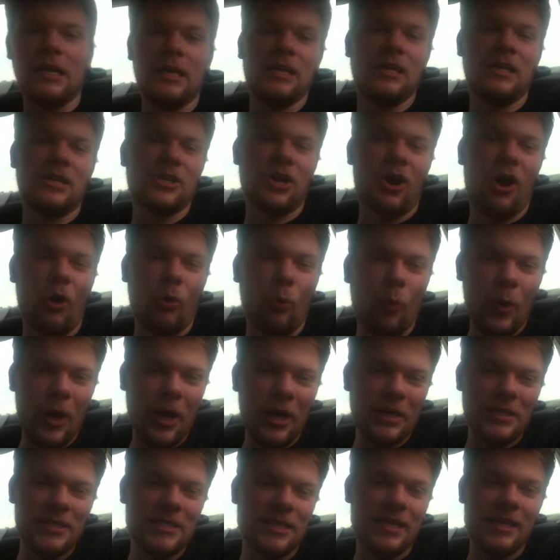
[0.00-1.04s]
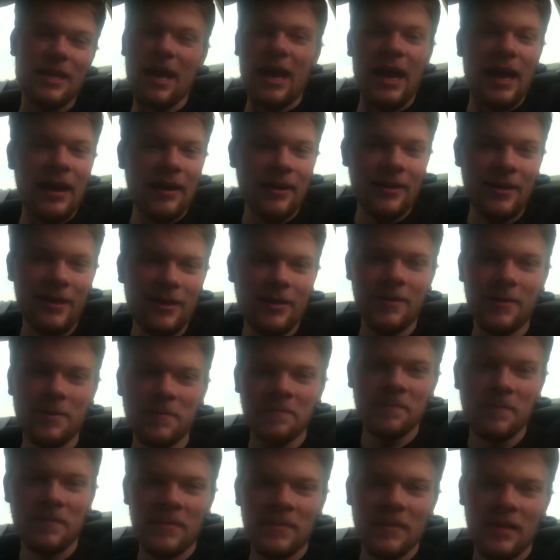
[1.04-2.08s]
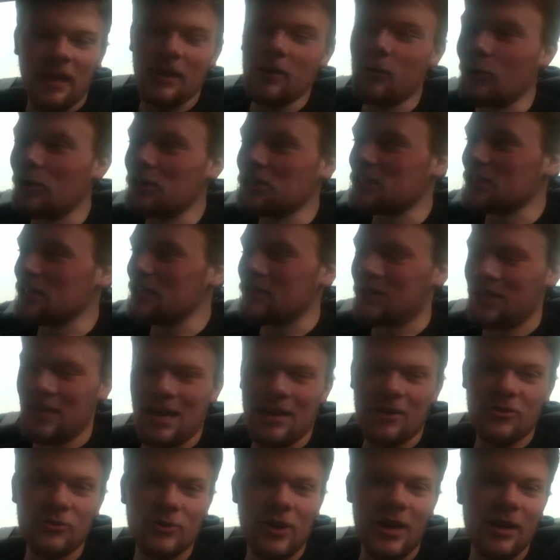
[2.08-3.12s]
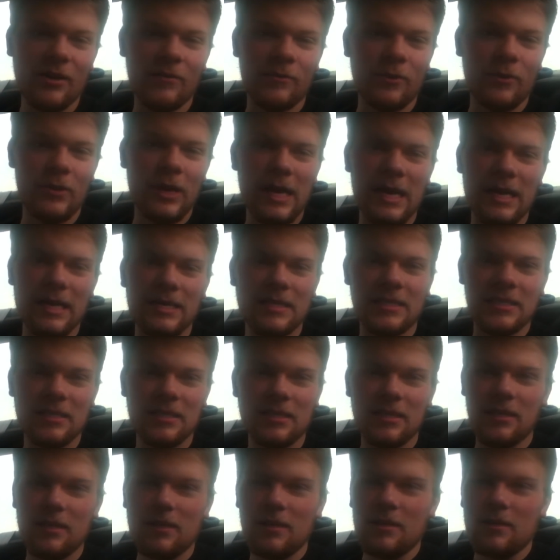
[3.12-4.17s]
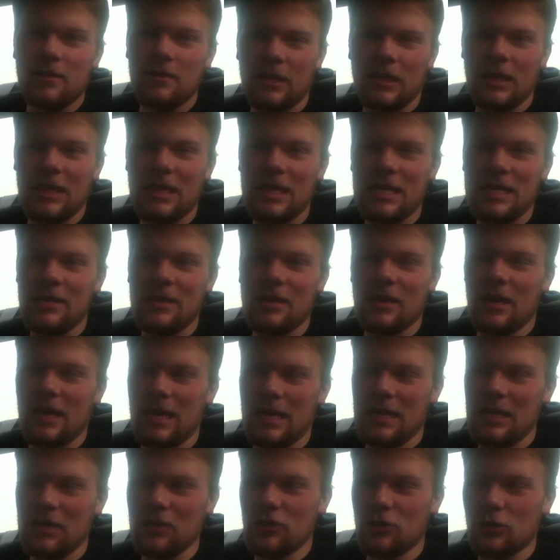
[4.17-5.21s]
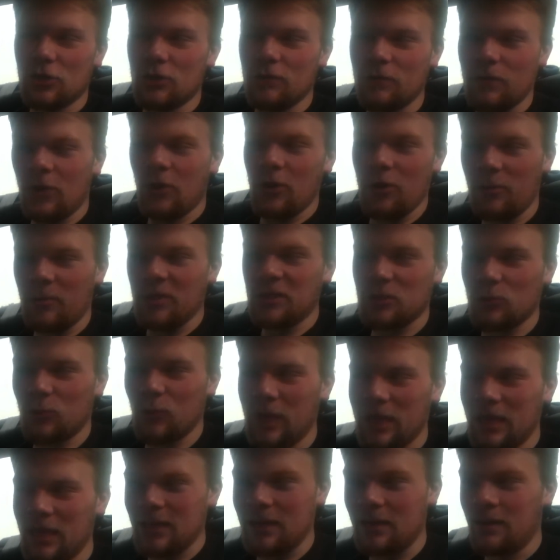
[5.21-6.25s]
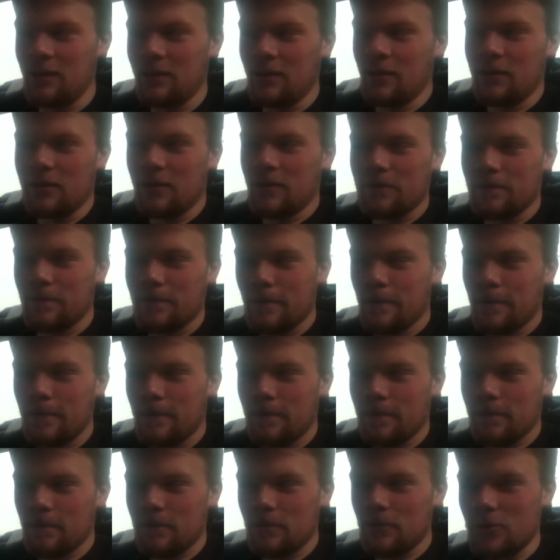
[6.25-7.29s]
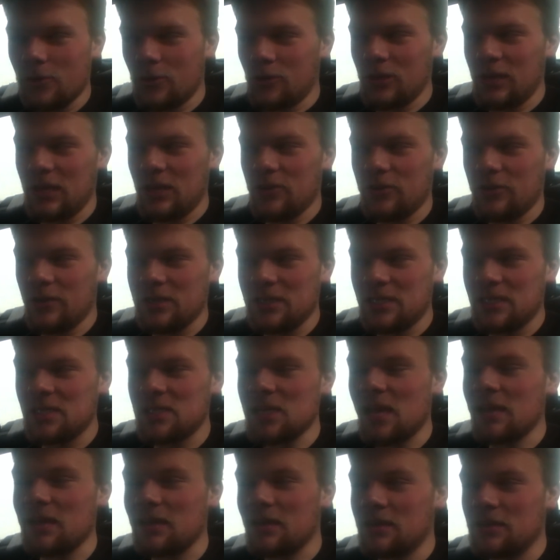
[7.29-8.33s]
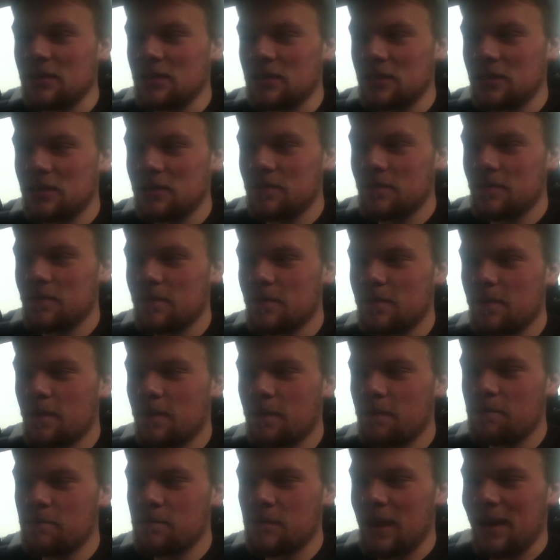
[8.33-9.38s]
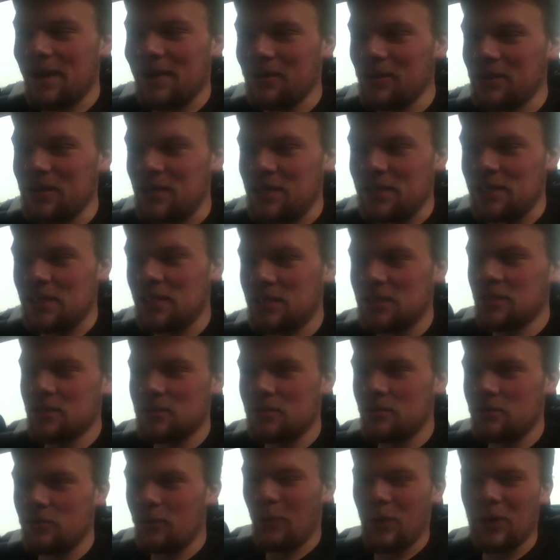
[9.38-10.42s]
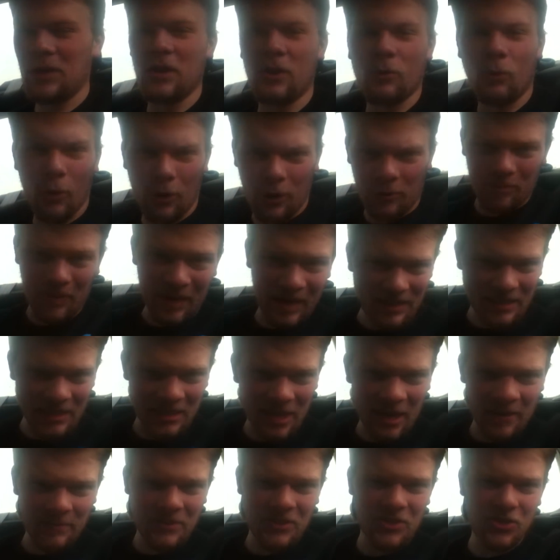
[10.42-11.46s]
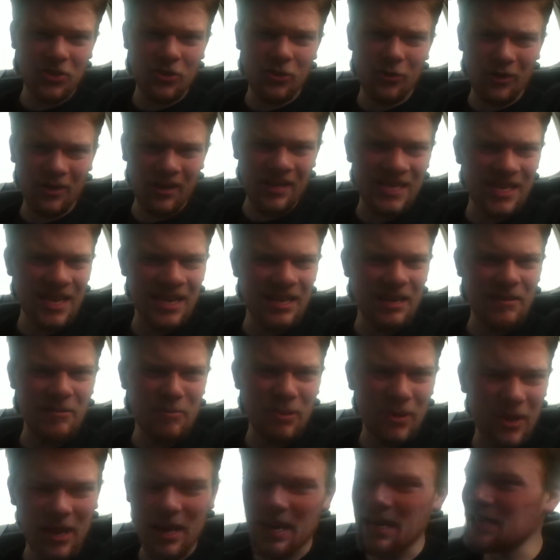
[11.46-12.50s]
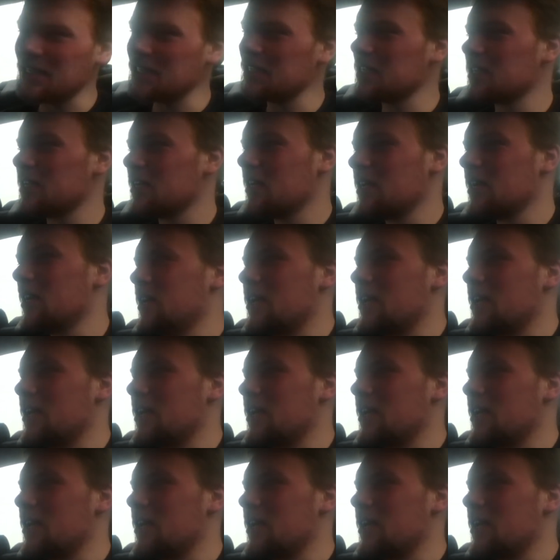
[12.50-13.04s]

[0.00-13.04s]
IndyCar wins again, and it wasn't even that great of a race. The uh, interval between the leader and second, at least when there weren't pit stops currently taking place,